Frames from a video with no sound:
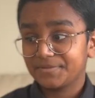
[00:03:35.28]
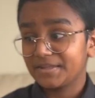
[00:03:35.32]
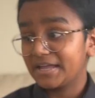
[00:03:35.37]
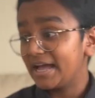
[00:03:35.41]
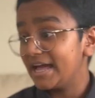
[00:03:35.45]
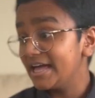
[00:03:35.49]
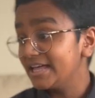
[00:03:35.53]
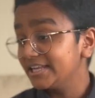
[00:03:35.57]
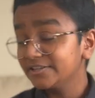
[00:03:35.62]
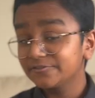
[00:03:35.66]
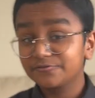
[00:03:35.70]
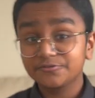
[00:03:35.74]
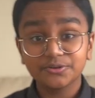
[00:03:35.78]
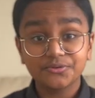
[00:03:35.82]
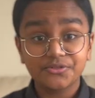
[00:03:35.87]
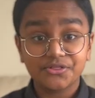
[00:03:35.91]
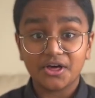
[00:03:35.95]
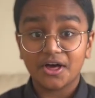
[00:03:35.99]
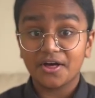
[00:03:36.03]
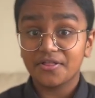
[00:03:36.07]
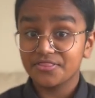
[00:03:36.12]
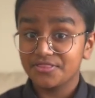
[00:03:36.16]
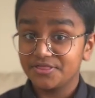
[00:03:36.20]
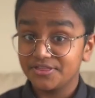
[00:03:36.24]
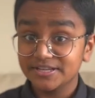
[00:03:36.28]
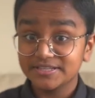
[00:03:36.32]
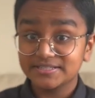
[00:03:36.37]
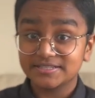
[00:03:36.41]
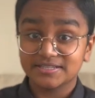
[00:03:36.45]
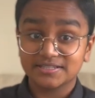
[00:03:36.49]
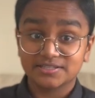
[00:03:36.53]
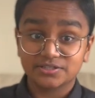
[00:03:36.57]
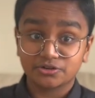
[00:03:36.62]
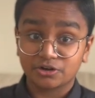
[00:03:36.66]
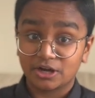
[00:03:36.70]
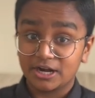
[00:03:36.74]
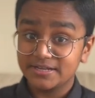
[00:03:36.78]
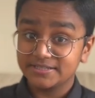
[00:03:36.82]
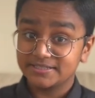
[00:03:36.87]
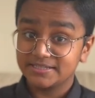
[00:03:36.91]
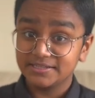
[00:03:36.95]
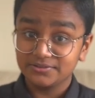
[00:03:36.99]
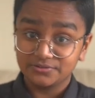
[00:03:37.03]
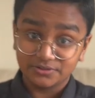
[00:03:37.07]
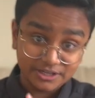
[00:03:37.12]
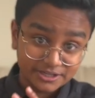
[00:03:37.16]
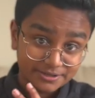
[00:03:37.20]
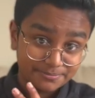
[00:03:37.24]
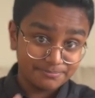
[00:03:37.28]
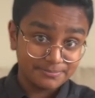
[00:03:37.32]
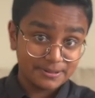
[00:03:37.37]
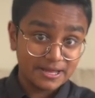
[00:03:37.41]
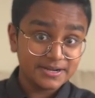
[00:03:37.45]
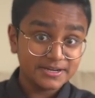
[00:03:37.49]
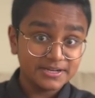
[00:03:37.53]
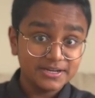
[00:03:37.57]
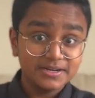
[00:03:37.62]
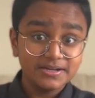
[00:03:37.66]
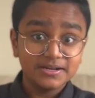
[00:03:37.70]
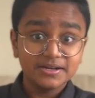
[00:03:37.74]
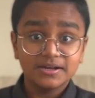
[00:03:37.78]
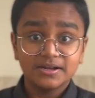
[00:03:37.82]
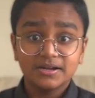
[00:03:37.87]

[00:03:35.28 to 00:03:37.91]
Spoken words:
And if you thought this is crazy, like Benny,